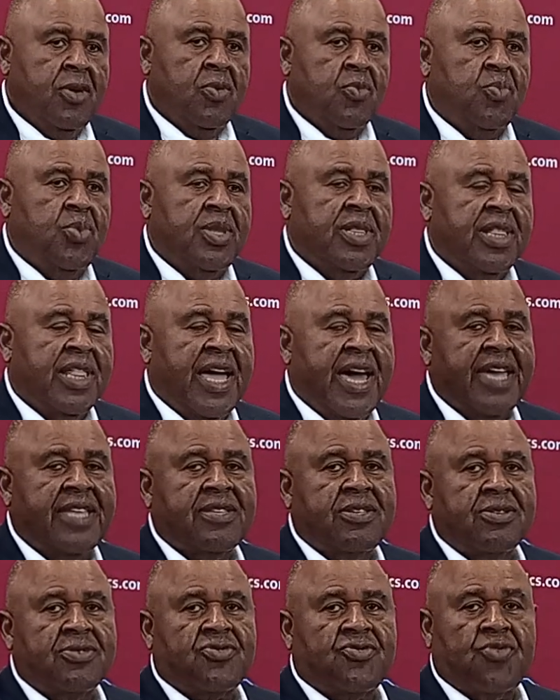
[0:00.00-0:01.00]
we'd like
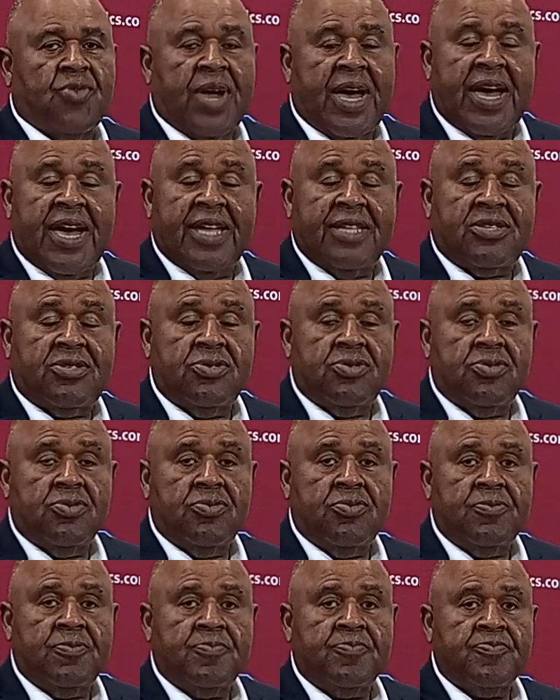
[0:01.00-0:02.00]
to try
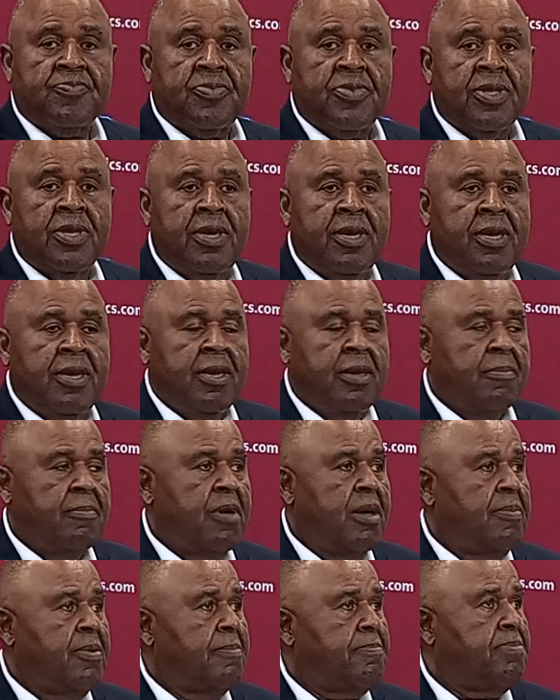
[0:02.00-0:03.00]
to
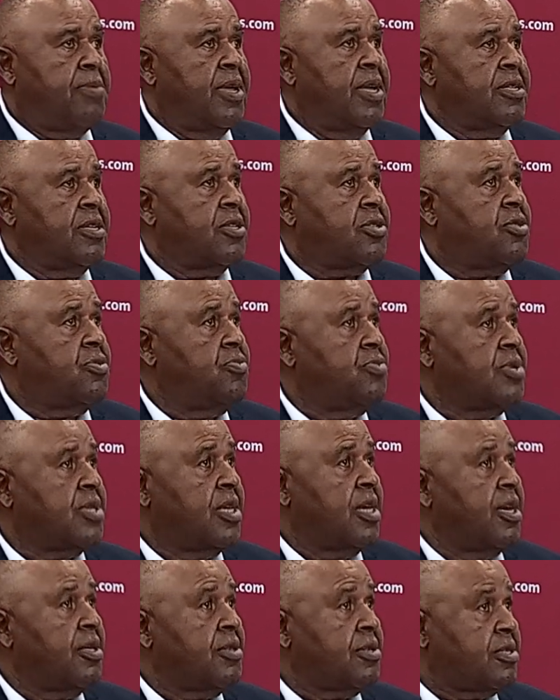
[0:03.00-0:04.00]
maybe blend the two
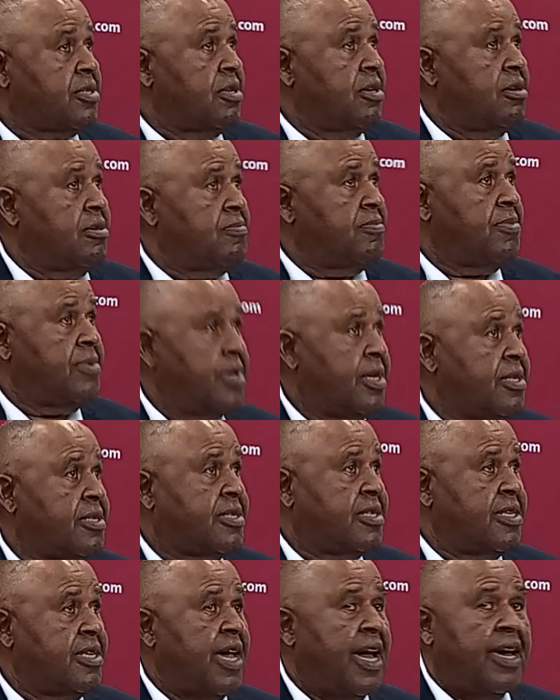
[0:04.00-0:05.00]
together some and
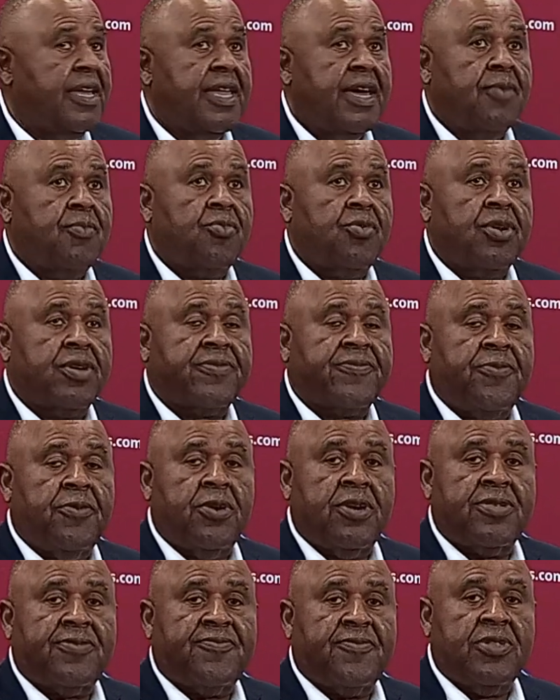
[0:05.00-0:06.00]
see how that works
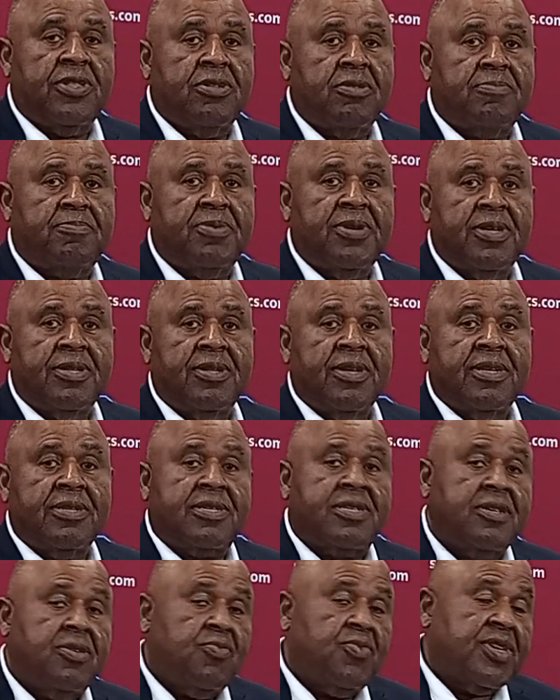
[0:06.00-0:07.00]
for us for a little bit
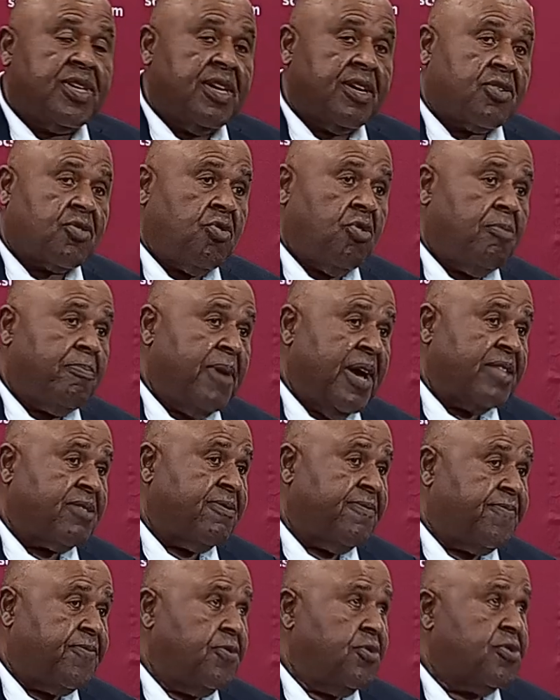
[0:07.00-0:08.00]
until we get Corey back
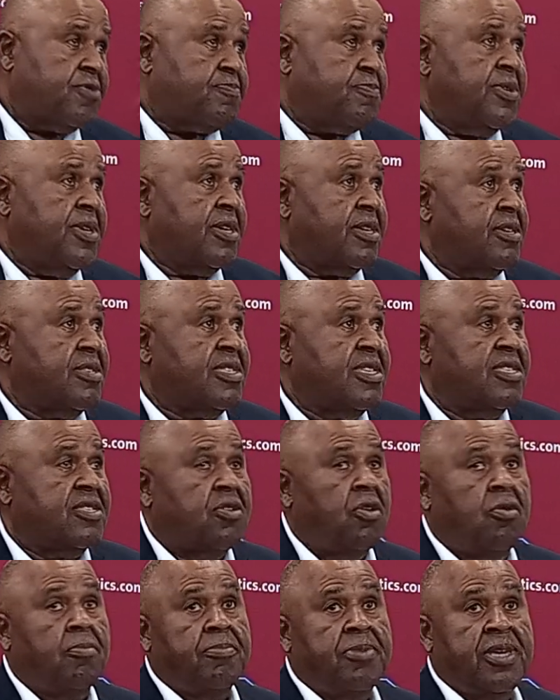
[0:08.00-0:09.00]
to full speed, because he's
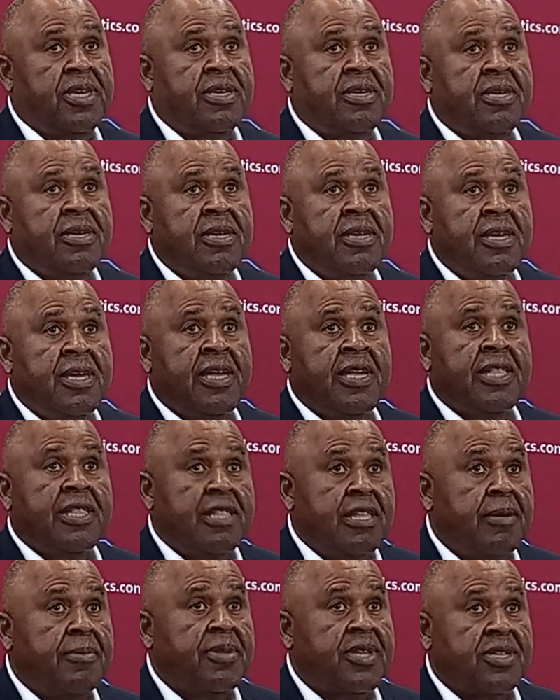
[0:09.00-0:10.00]
going to be
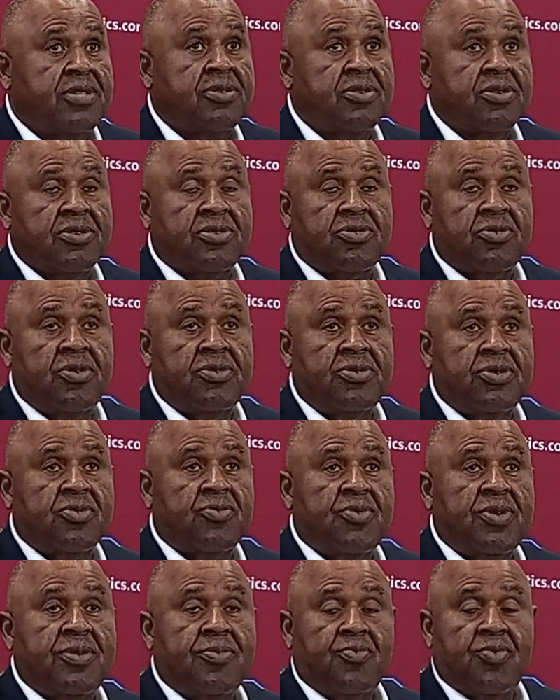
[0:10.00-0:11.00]
limited to a certain
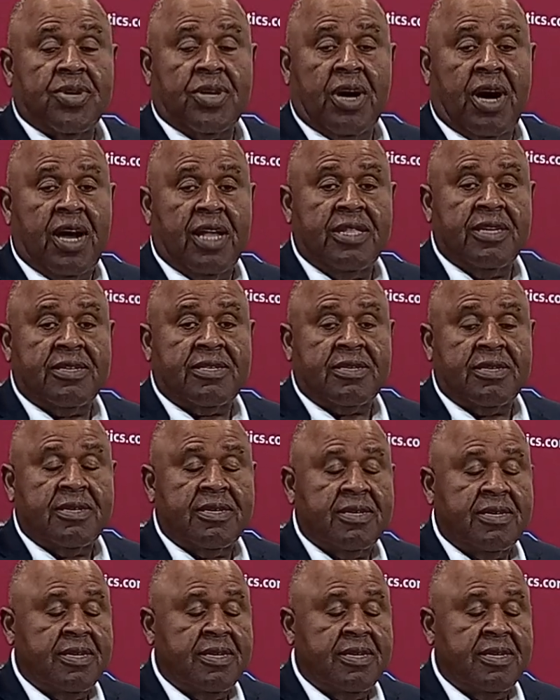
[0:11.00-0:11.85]
degree regardless.